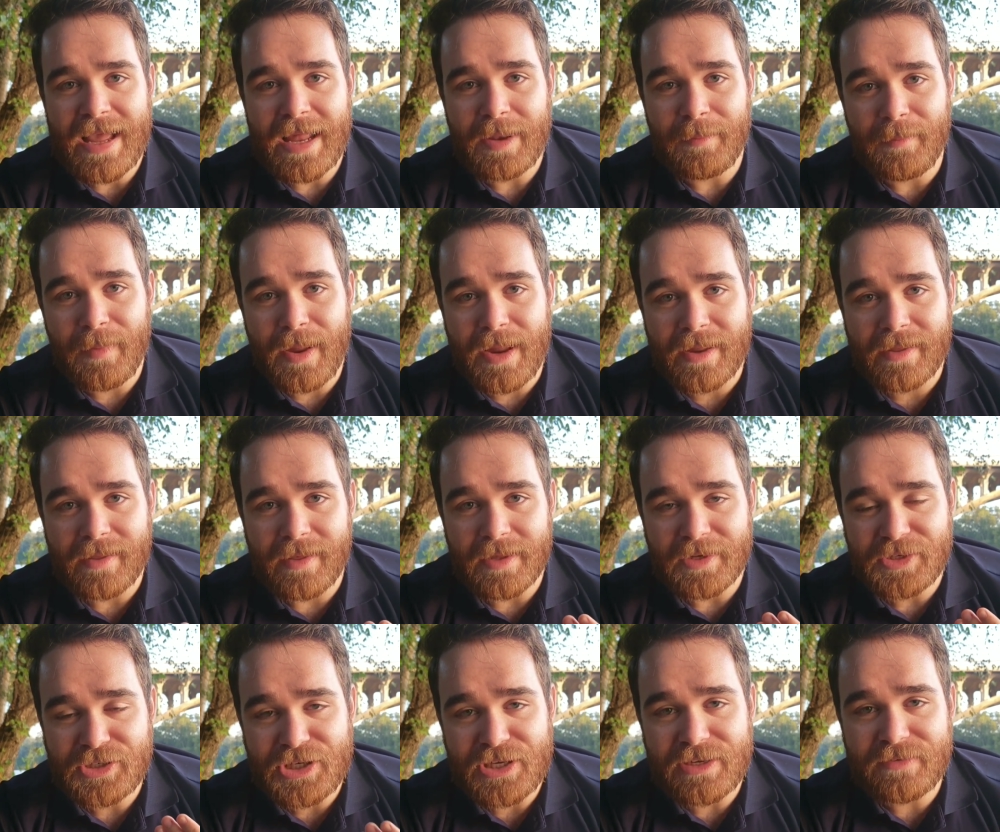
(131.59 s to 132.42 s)
and make
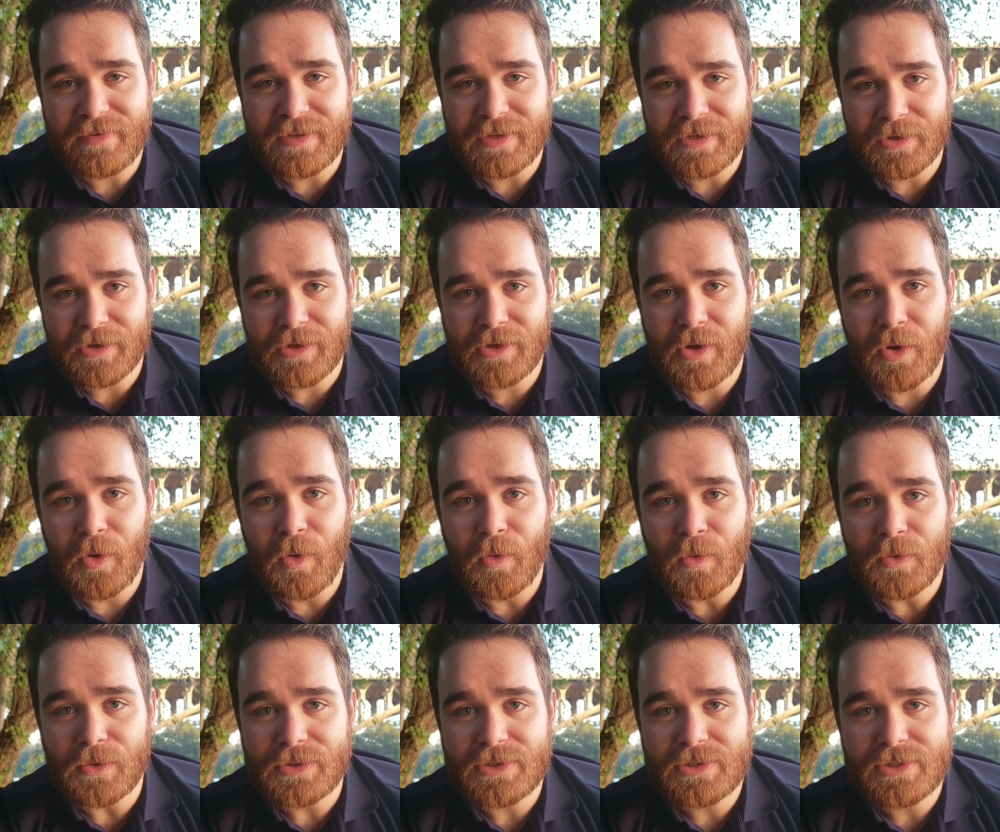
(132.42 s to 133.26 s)
achieving your
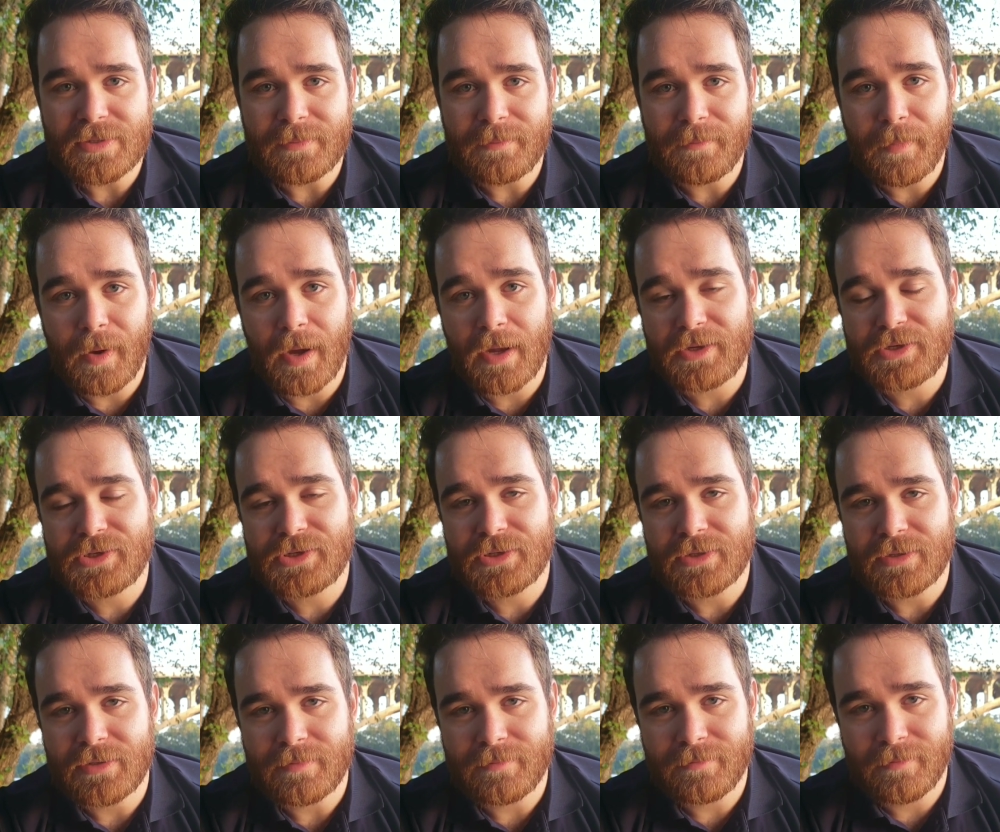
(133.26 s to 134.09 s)
goals
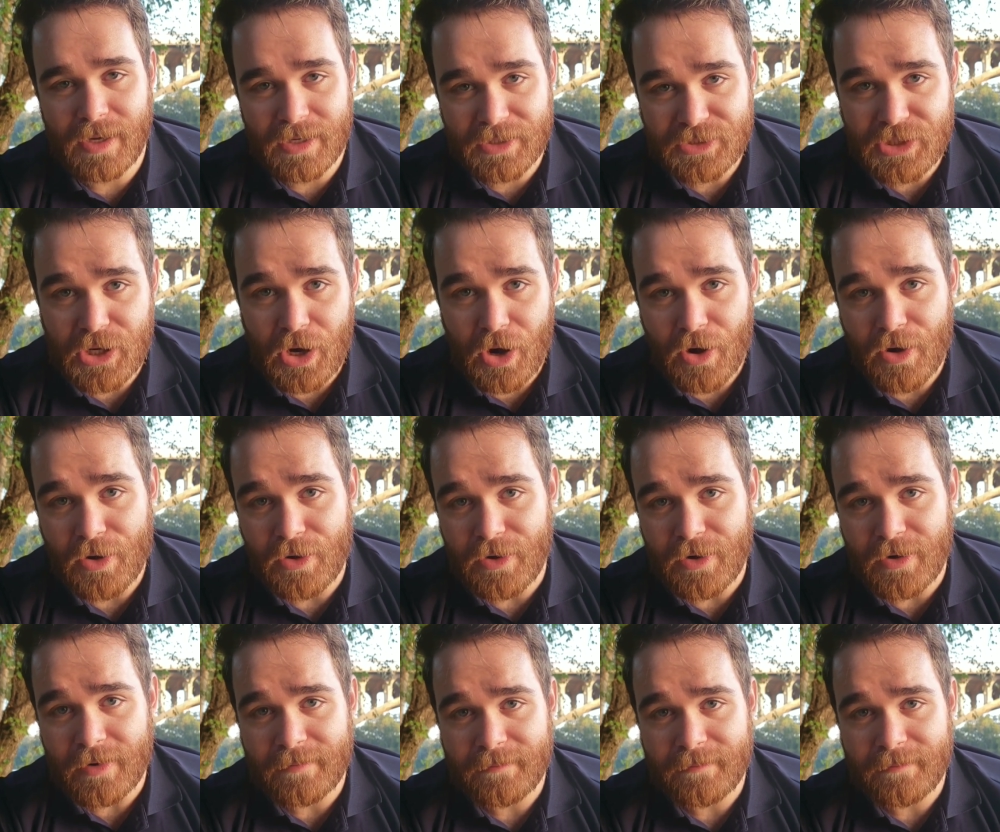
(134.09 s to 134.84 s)
much, much harder.